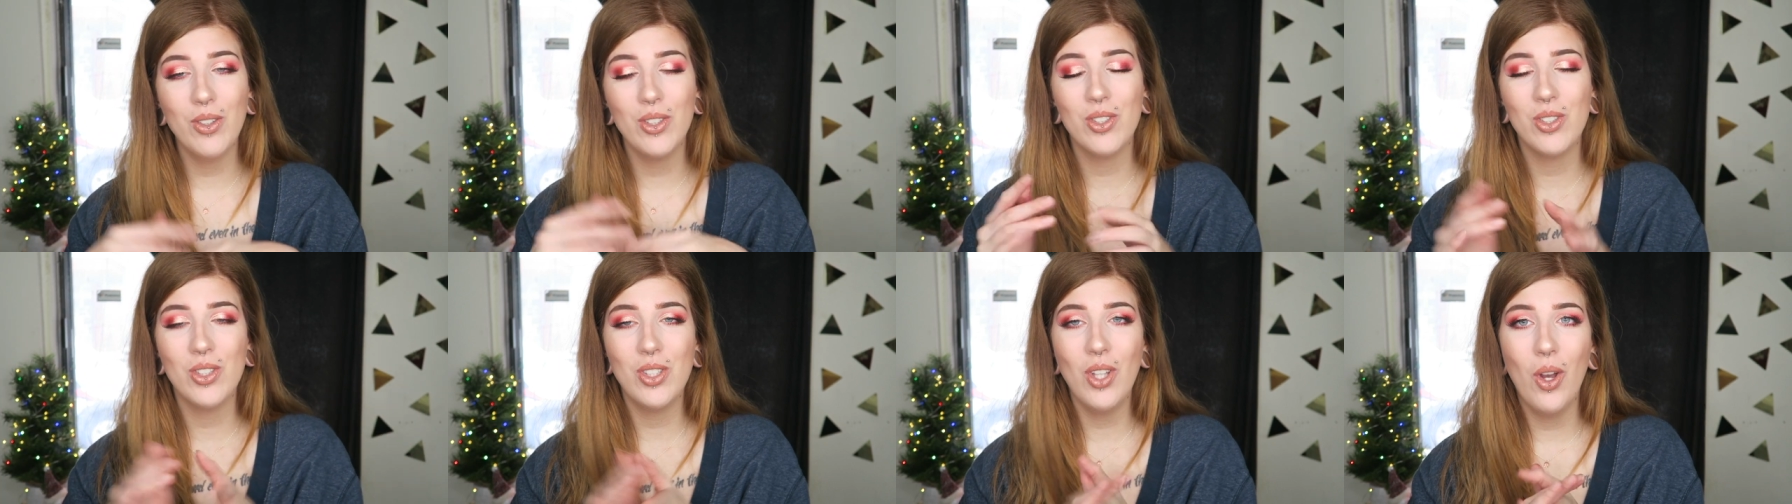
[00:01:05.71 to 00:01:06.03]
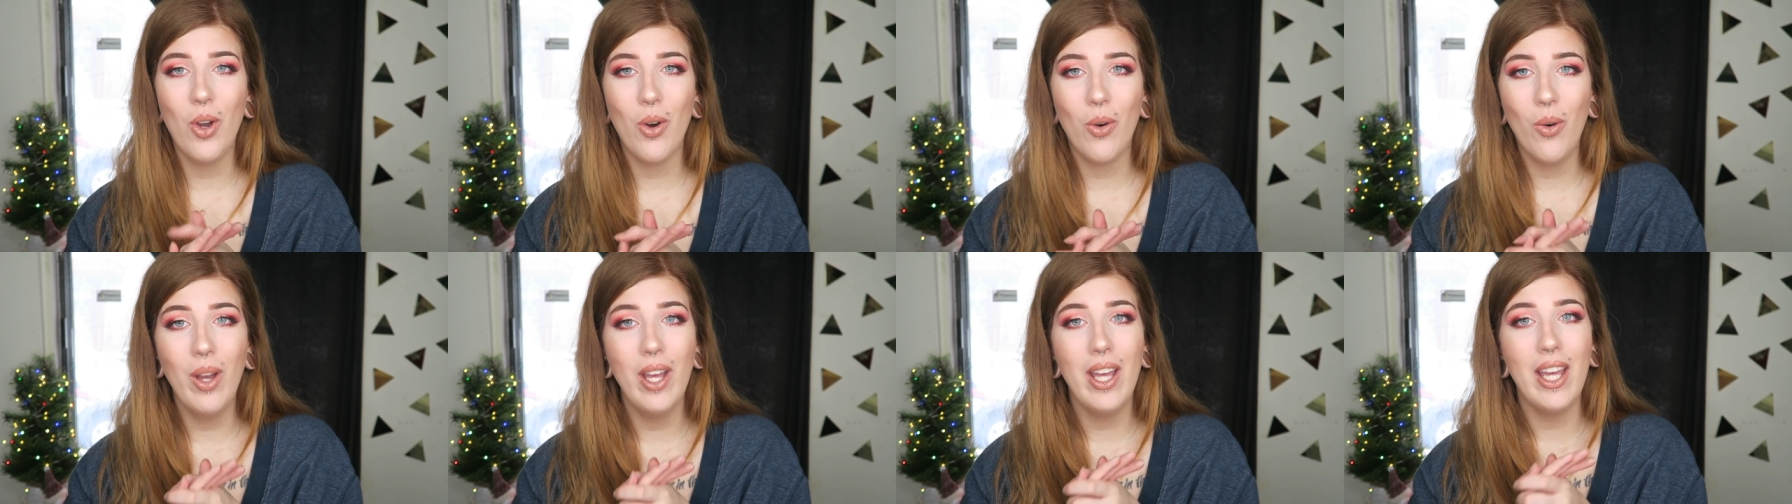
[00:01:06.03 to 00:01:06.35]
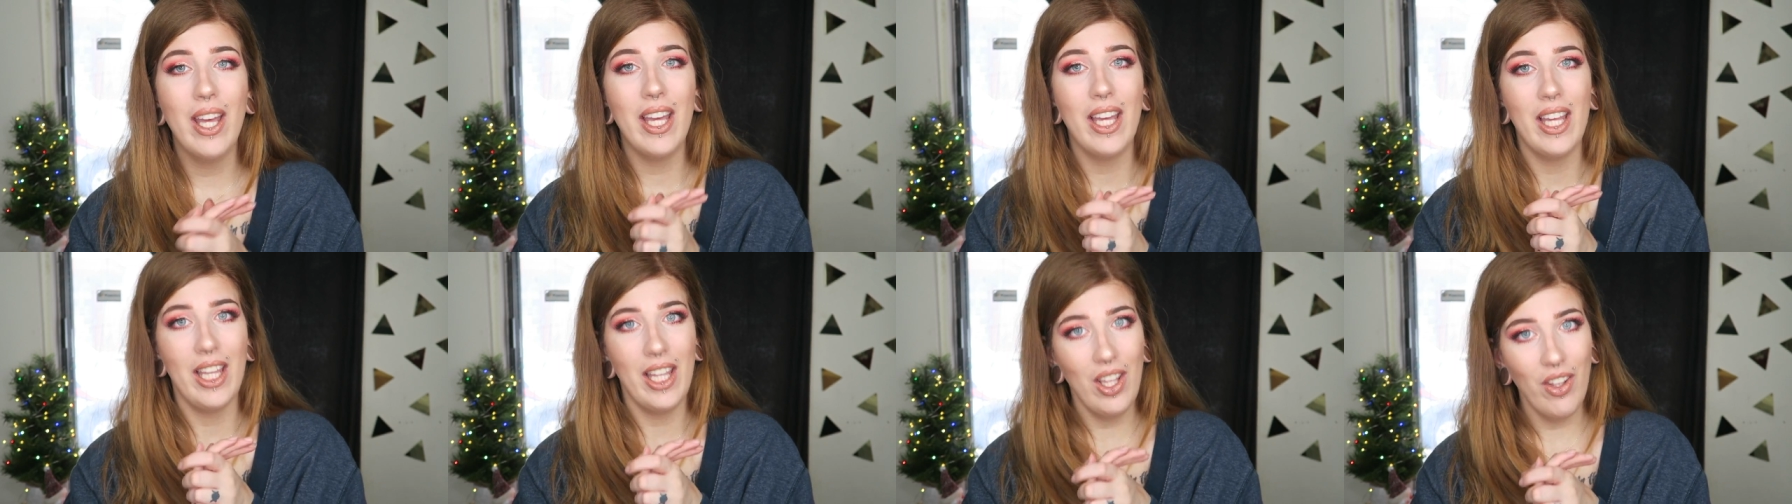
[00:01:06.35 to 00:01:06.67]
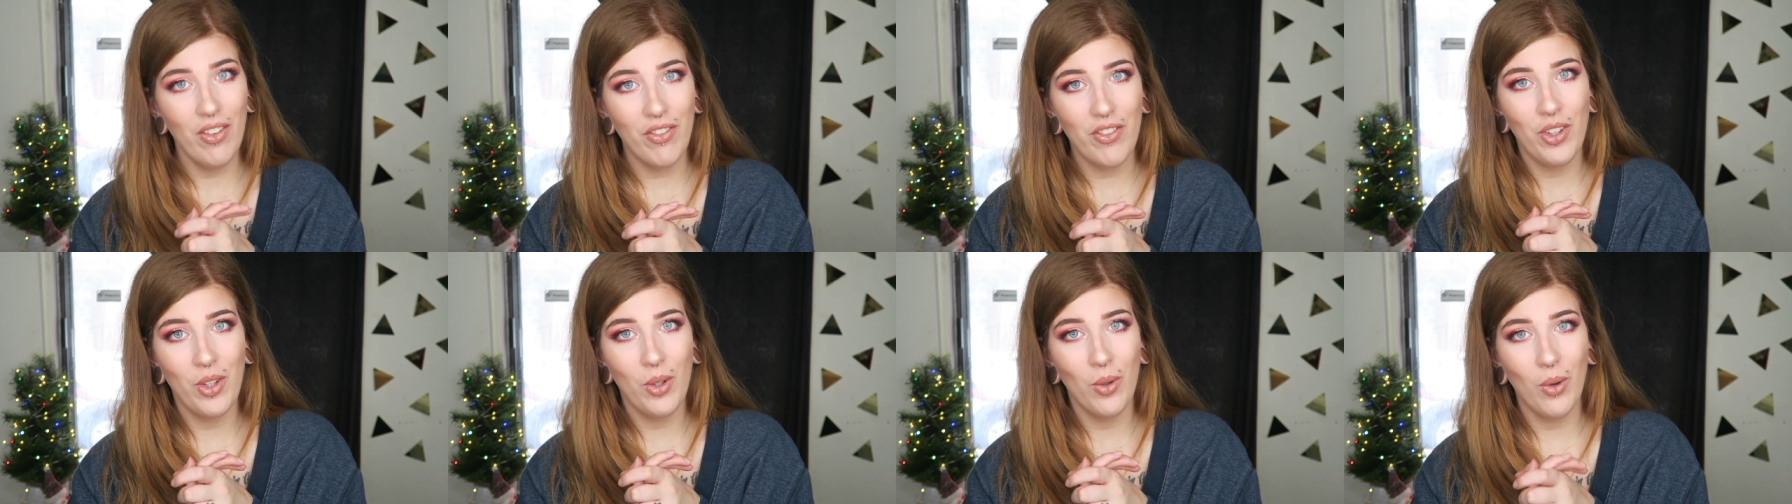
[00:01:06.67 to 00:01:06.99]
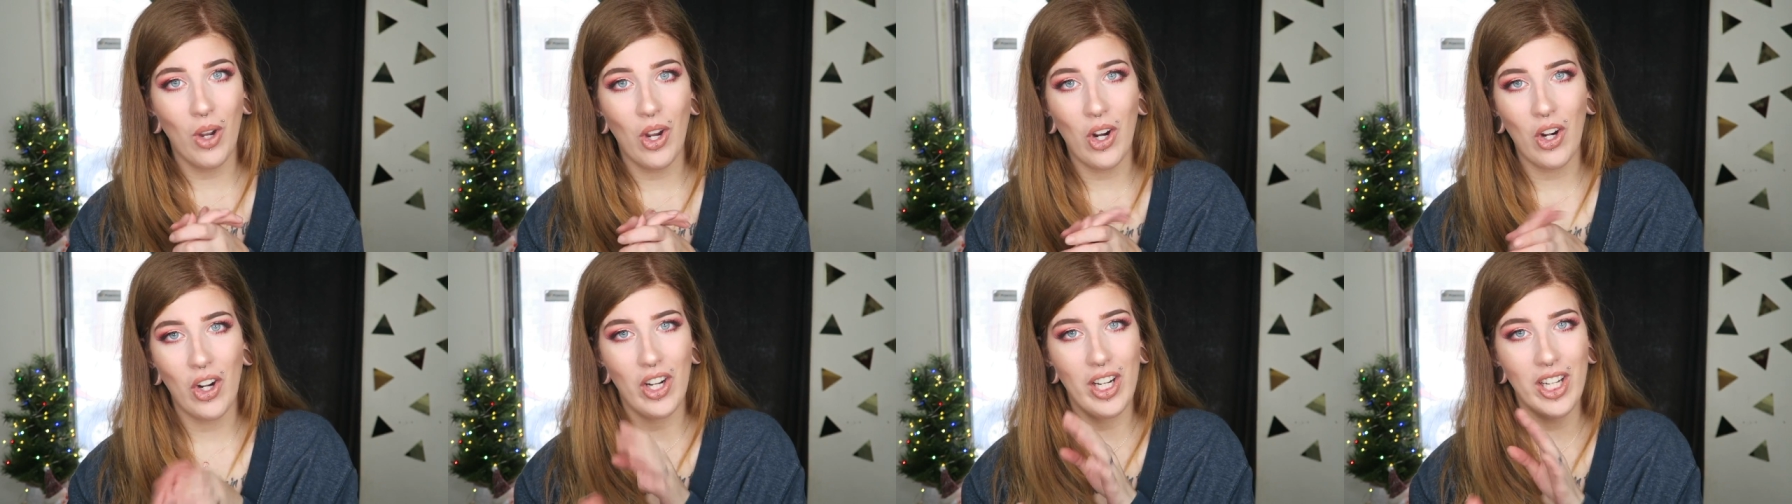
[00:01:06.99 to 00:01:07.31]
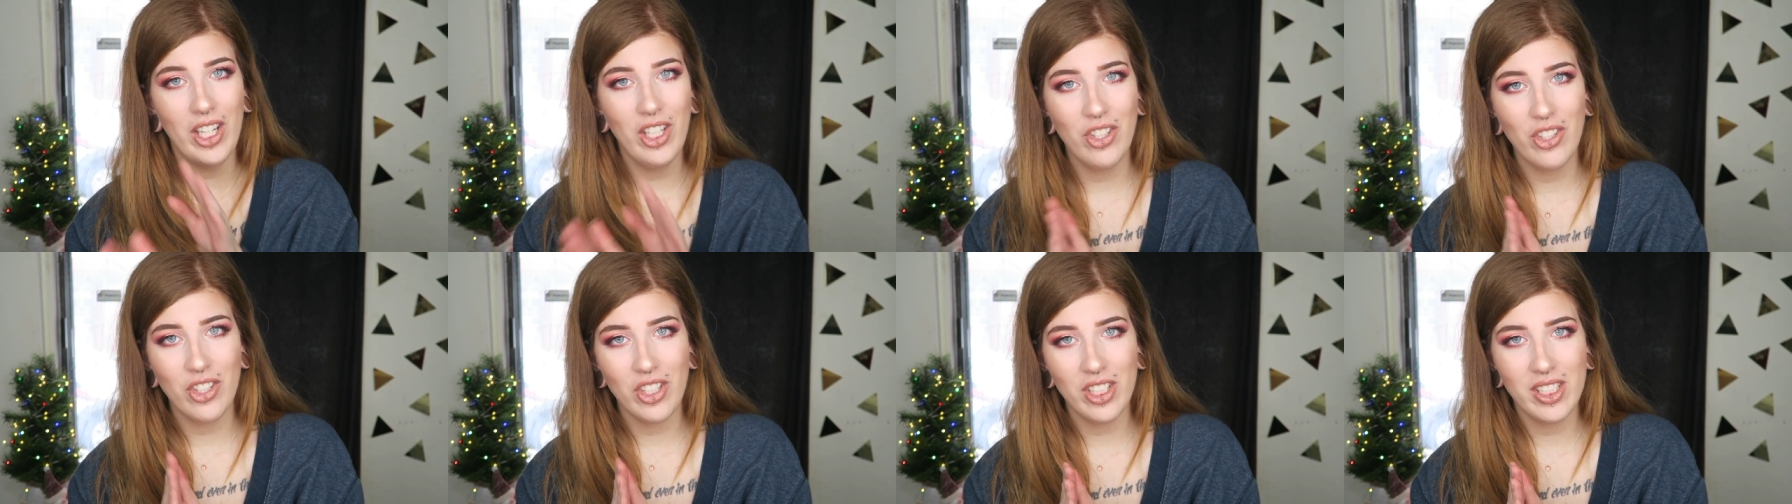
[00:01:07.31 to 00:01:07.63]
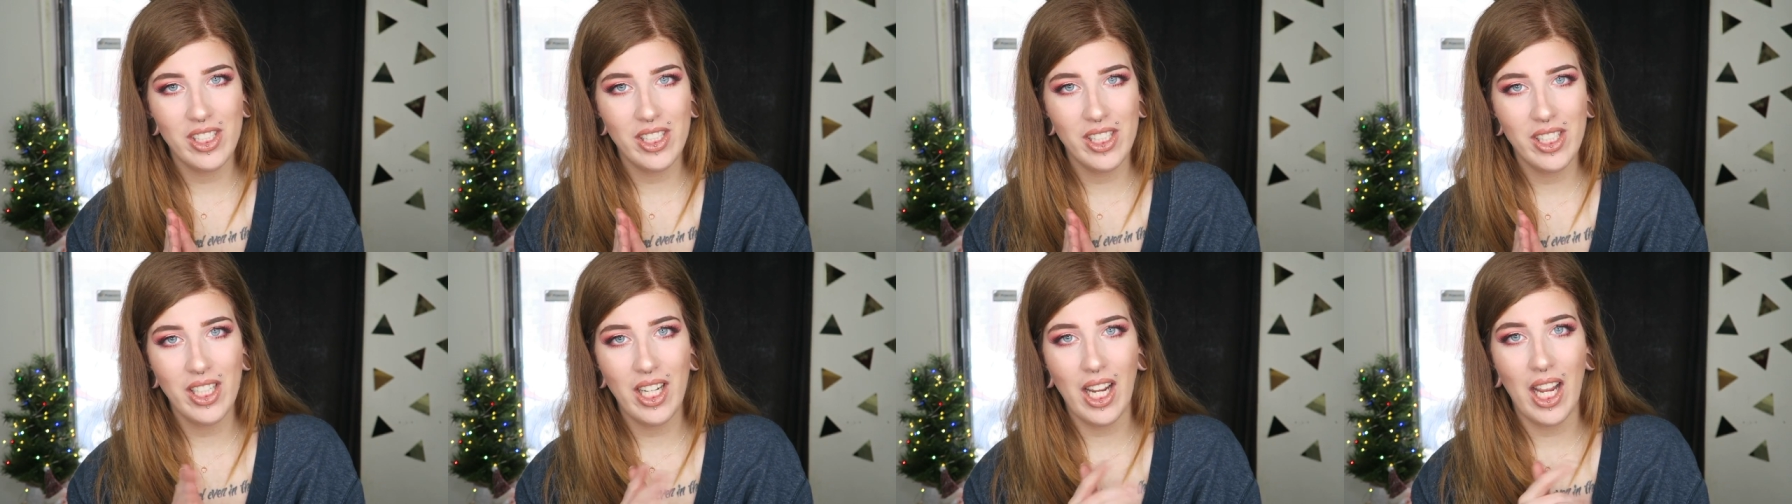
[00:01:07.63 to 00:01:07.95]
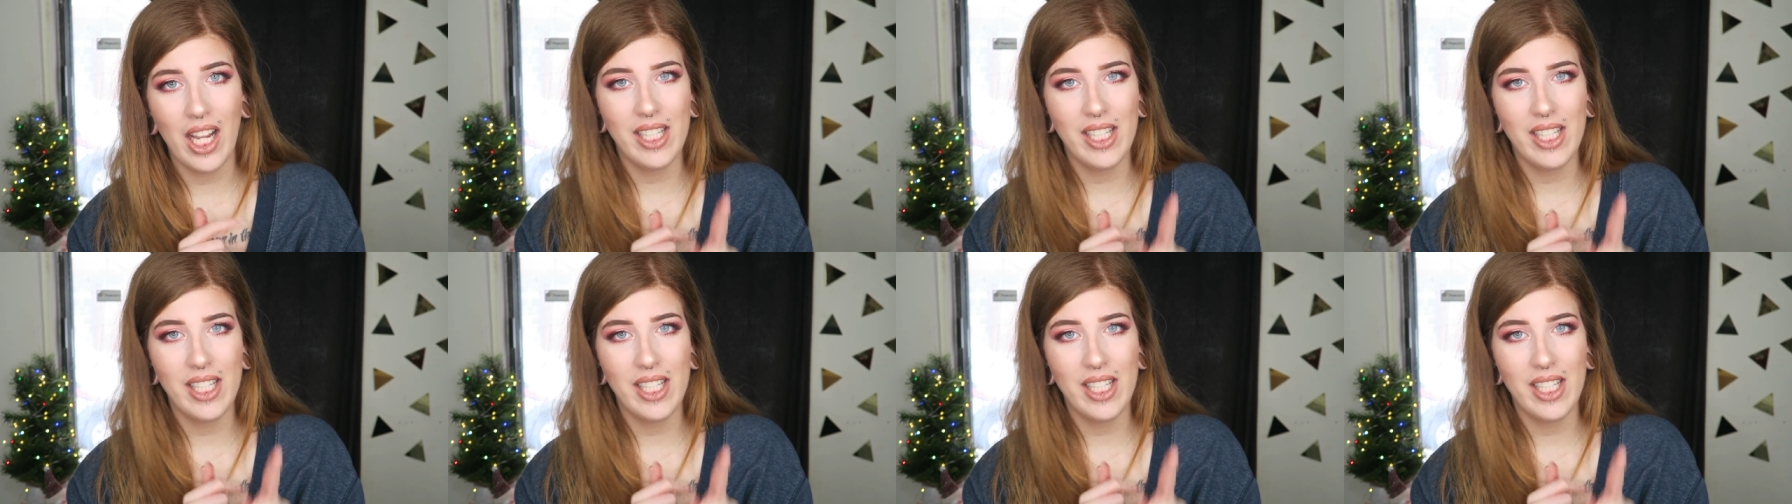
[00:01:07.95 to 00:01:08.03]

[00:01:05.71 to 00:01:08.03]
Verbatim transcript: So if you are interested,